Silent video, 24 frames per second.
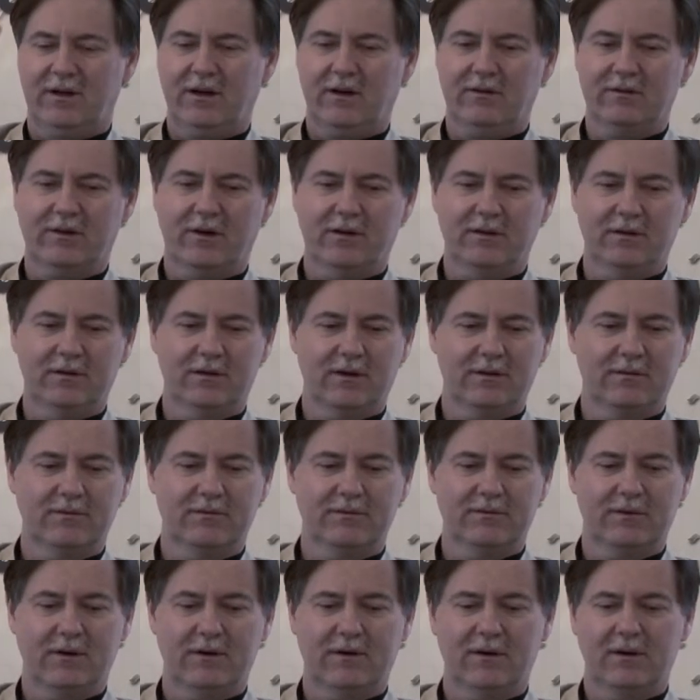kicks out of
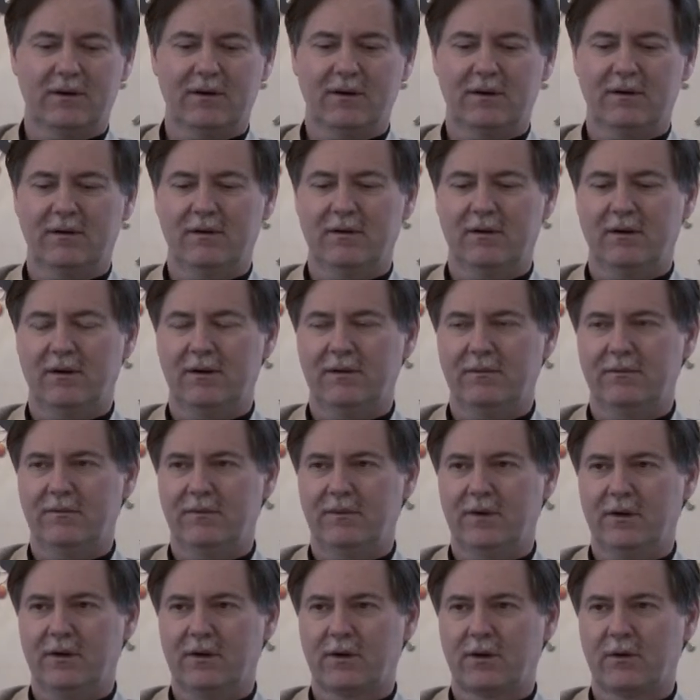
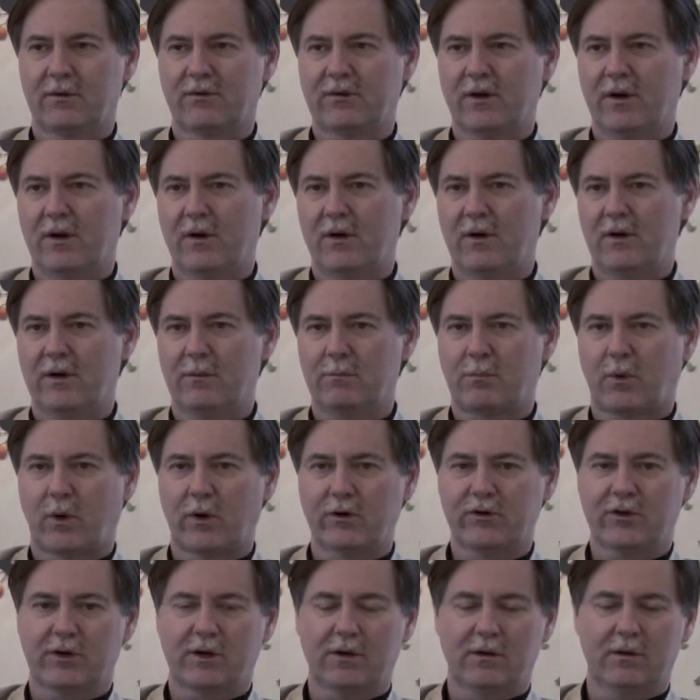the Eurozone and
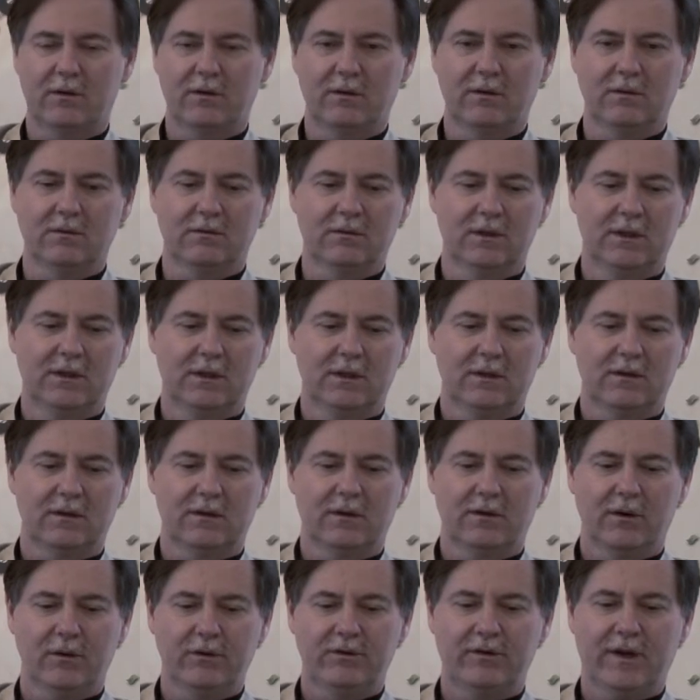Portugal
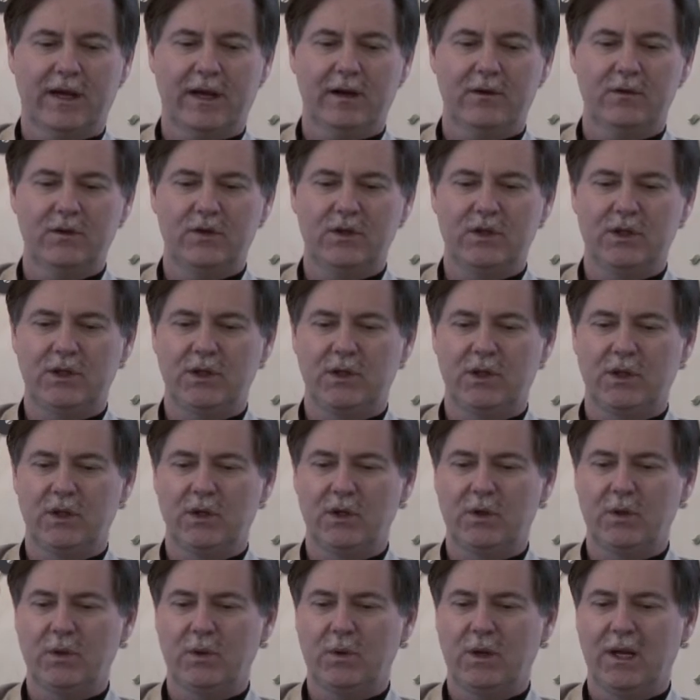goes down
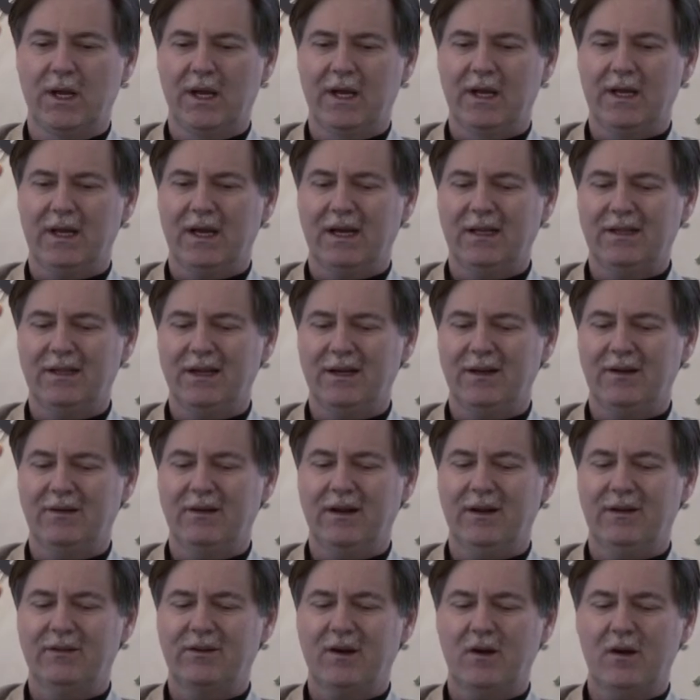too, I think
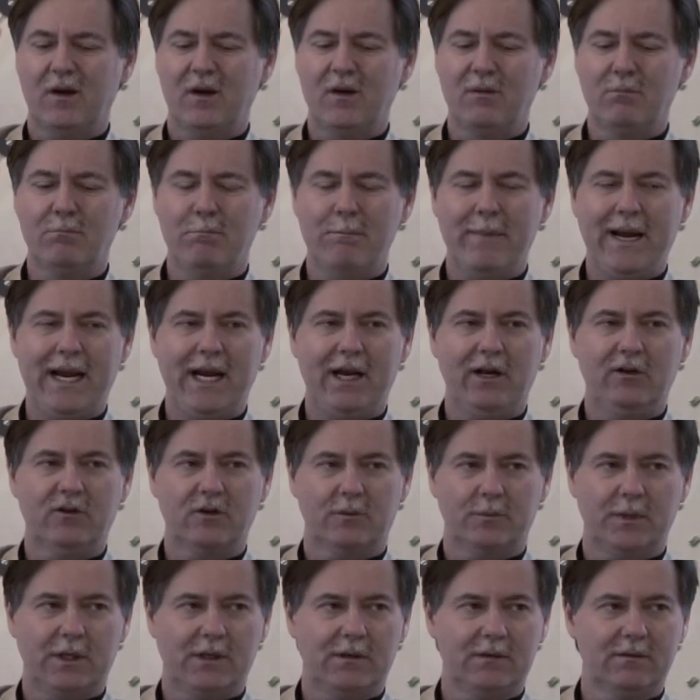it's all
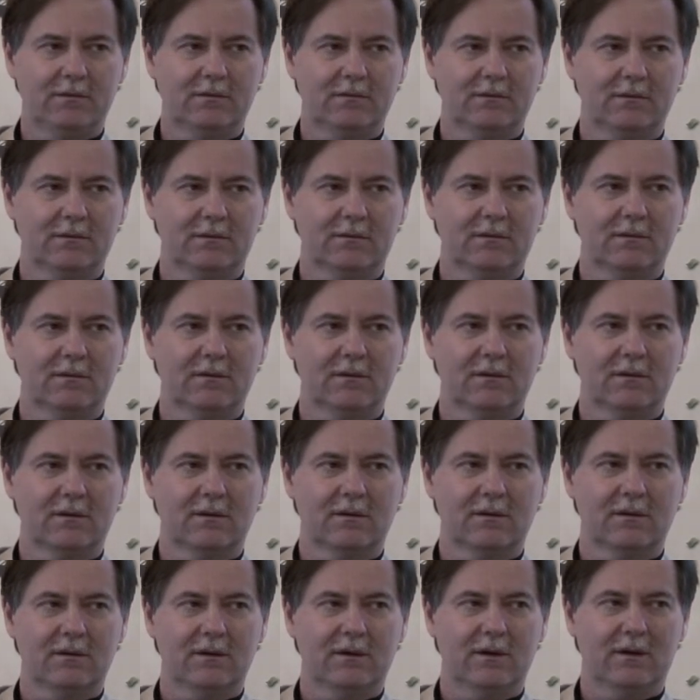manageable.
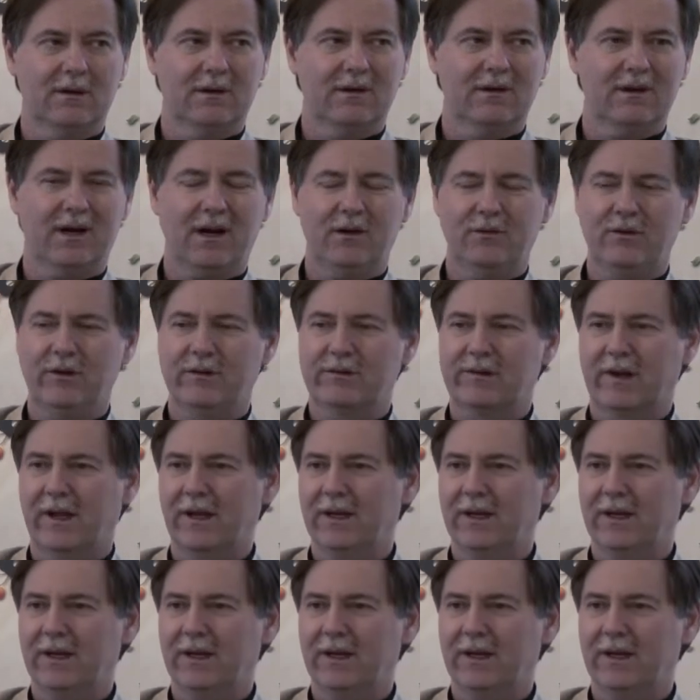Yeah, countries